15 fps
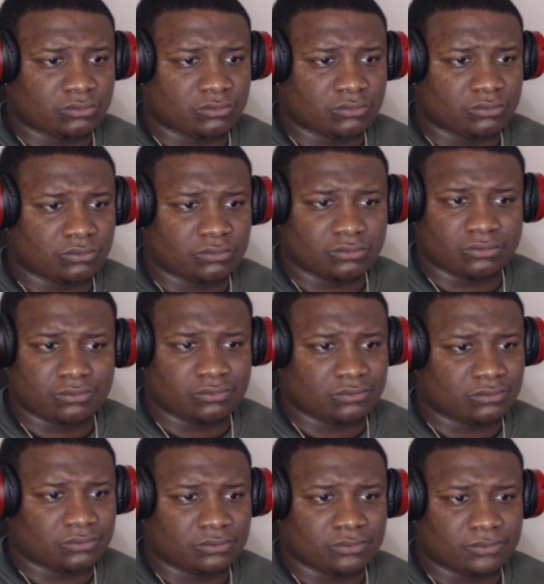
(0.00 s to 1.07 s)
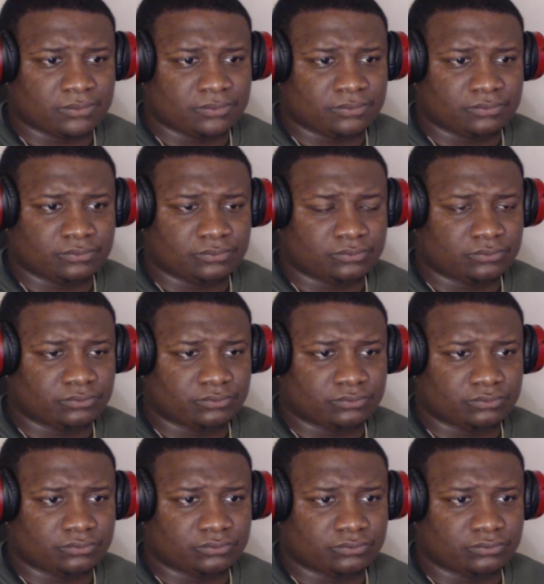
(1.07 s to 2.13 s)

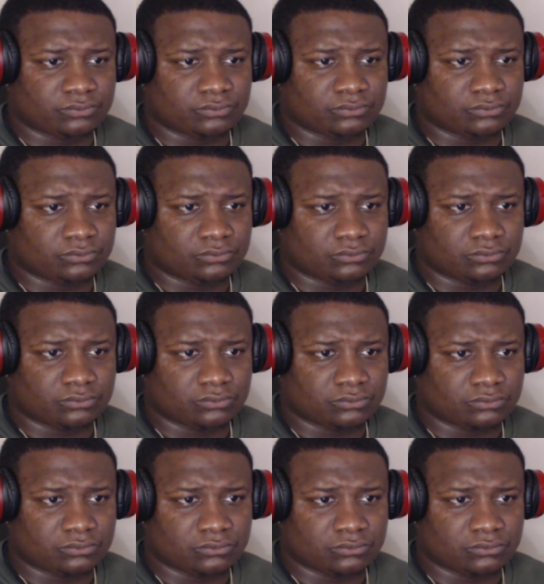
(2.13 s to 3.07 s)
The person shown says nothing.